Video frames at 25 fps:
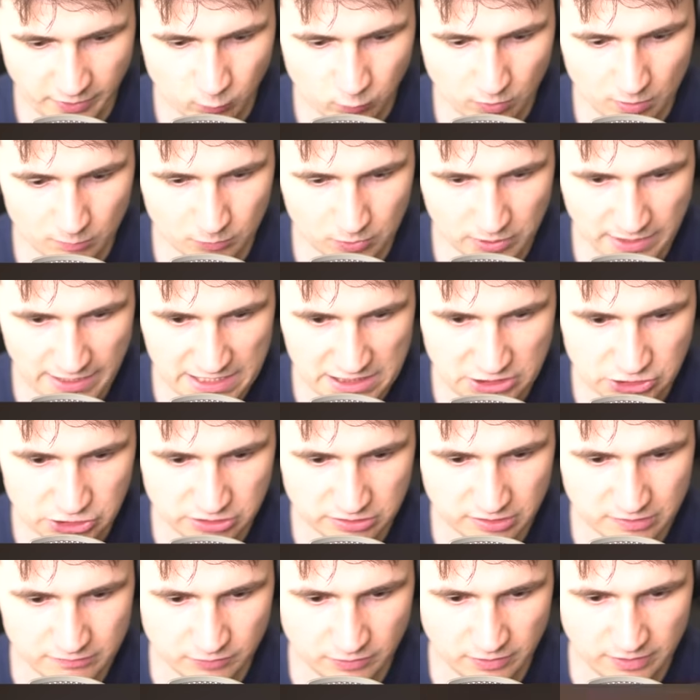Okay, one more
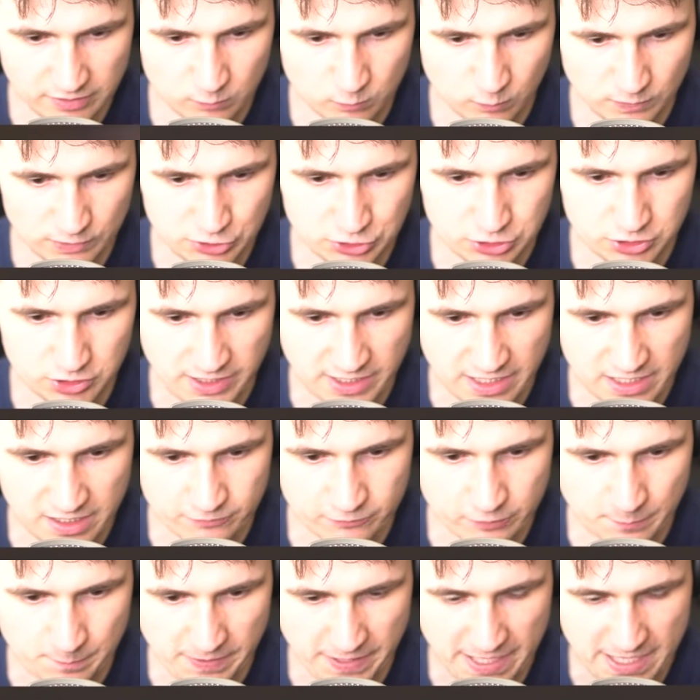engine level and we should
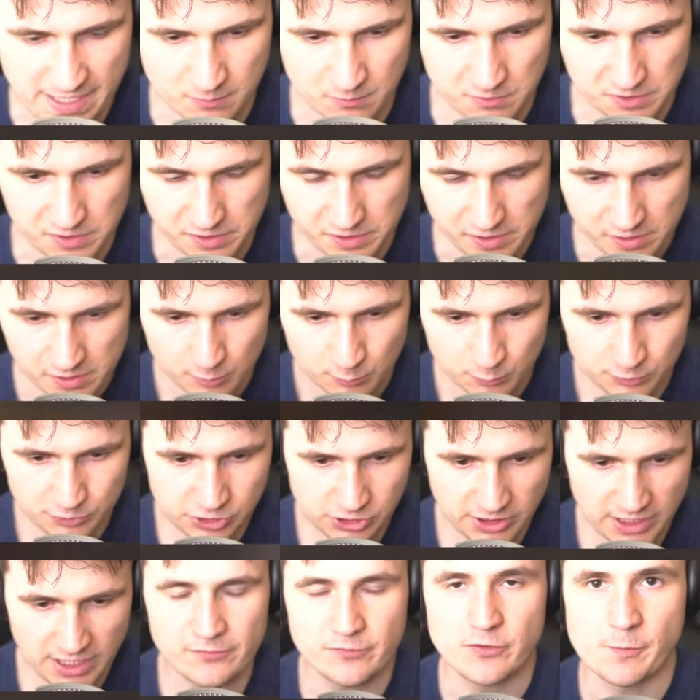have the power.
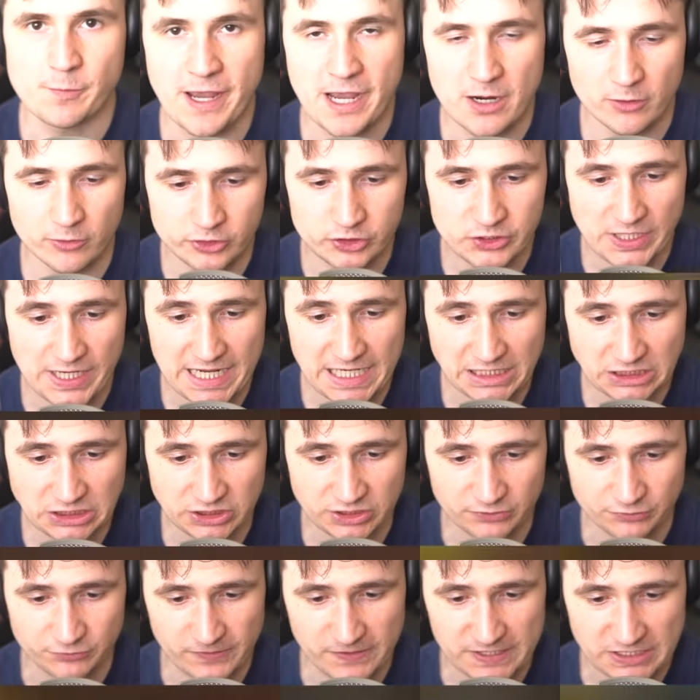We should have the power to
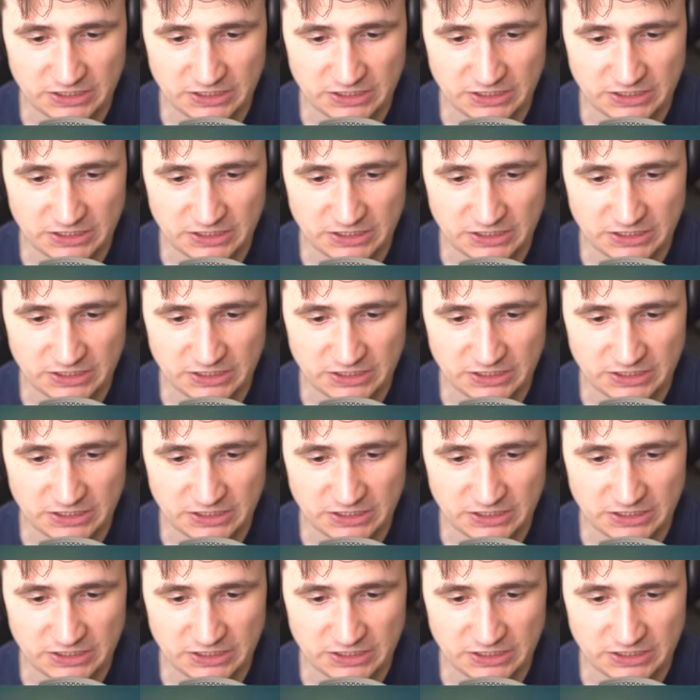actually